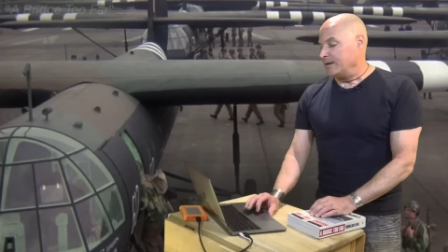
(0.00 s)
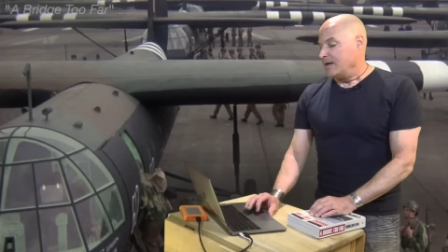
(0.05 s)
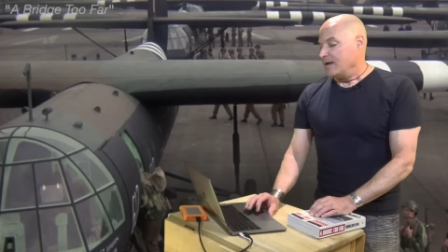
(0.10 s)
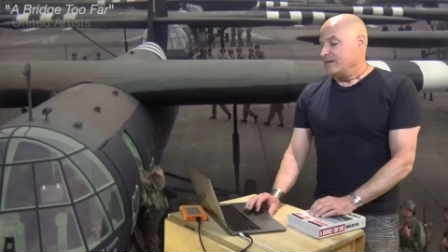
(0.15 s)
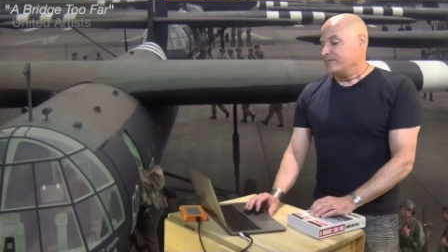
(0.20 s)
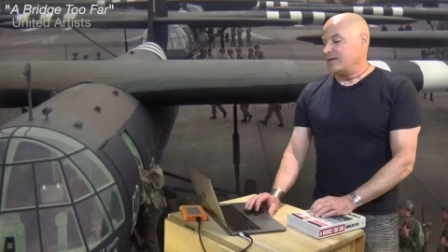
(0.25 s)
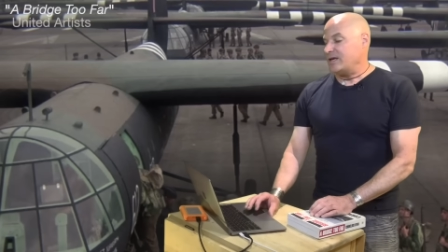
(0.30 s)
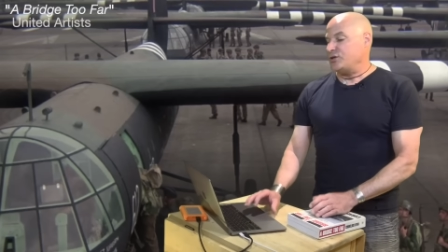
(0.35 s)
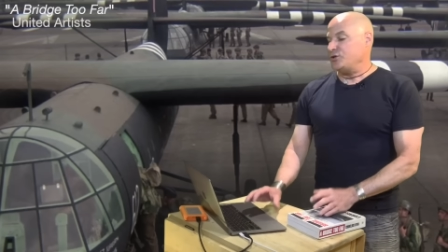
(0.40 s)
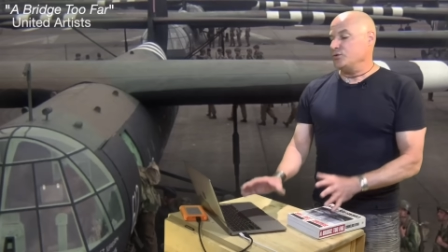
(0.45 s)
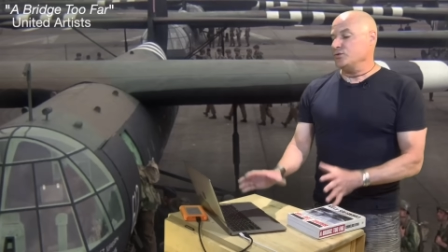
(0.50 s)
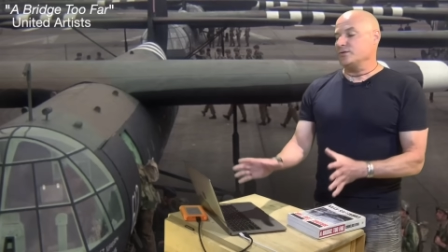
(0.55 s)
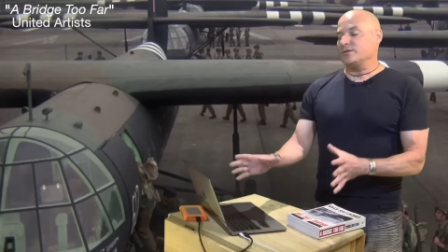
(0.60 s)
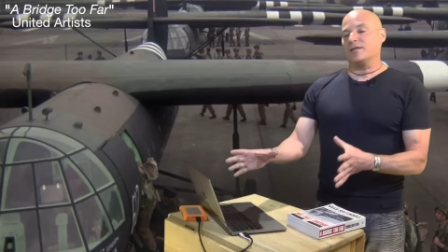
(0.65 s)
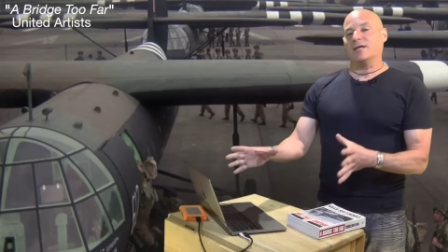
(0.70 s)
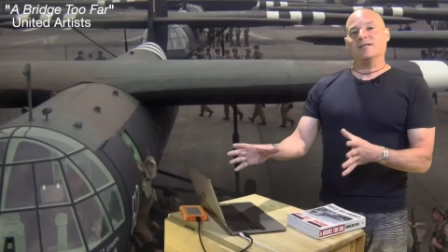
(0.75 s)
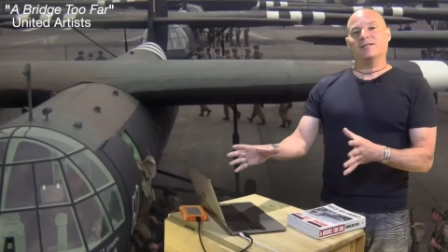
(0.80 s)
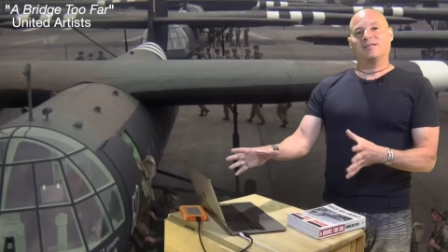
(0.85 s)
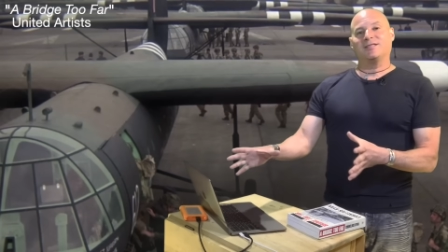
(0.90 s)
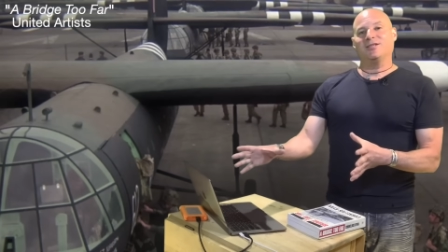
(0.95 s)
They use
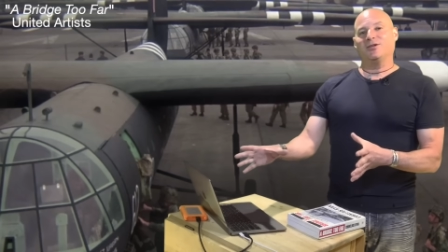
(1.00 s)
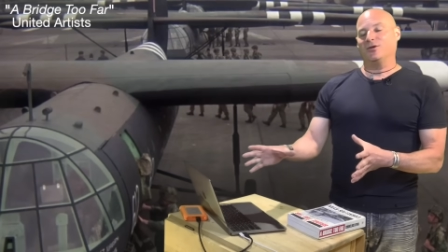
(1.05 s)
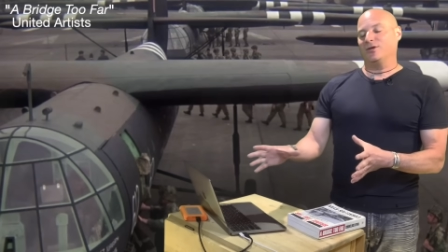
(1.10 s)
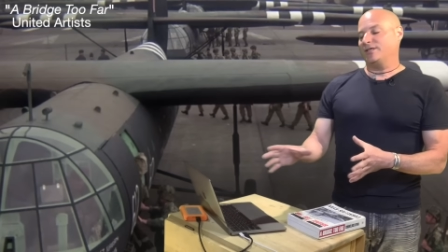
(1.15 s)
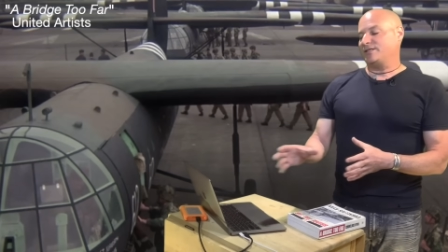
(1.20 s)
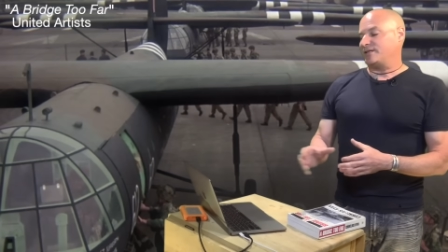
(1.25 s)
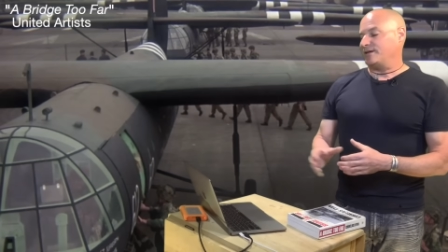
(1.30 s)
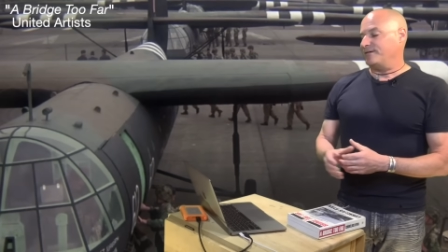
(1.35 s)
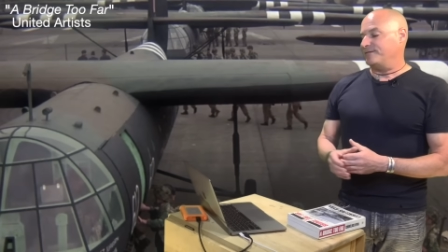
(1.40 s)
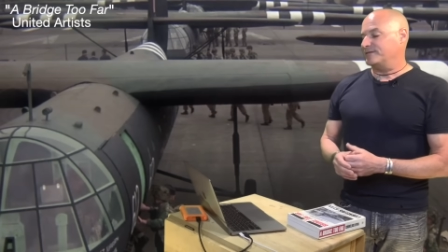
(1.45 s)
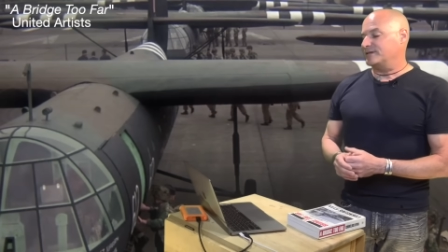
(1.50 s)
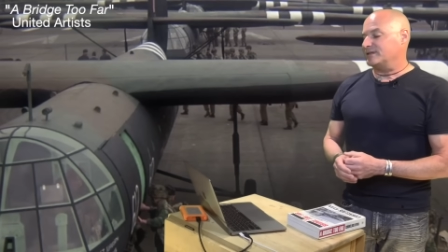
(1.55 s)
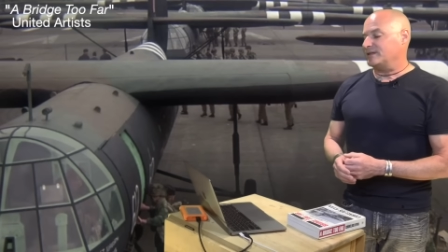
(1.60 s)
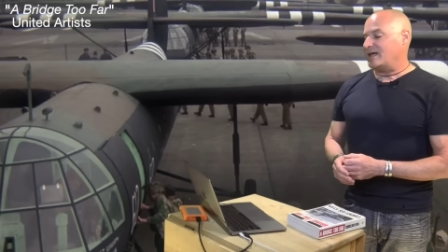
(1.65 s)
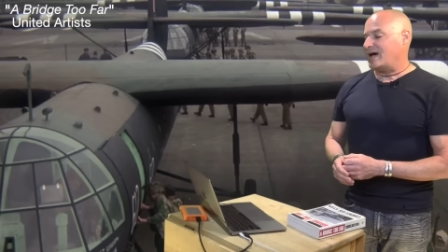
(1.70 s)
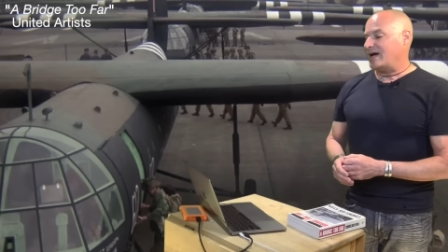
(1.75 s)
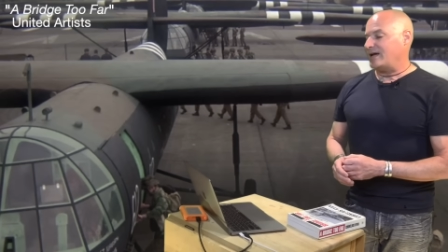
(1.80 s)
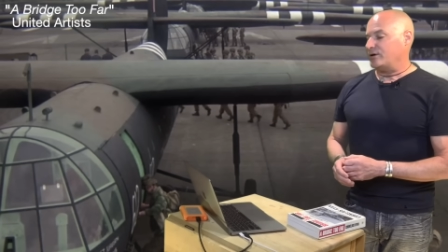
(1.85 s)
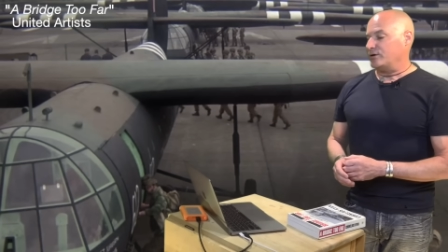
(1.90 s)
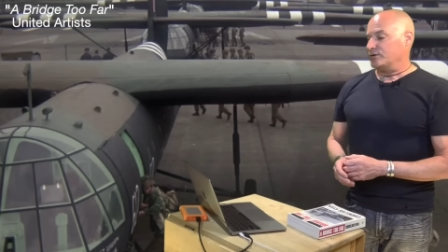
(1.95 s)
a series of
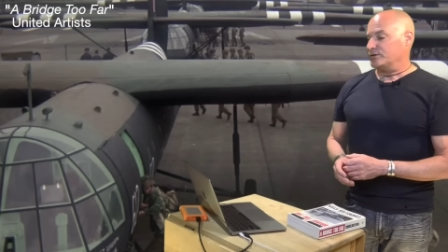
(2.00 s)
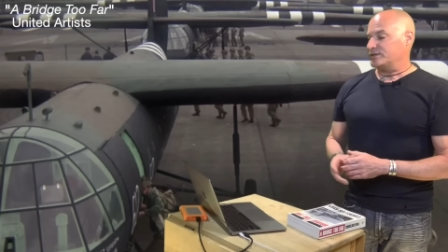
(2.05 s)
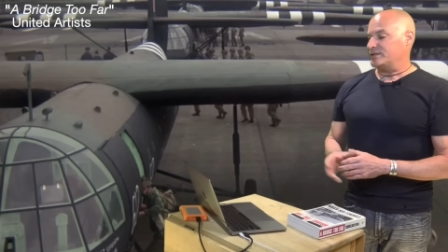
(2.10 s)
gliders.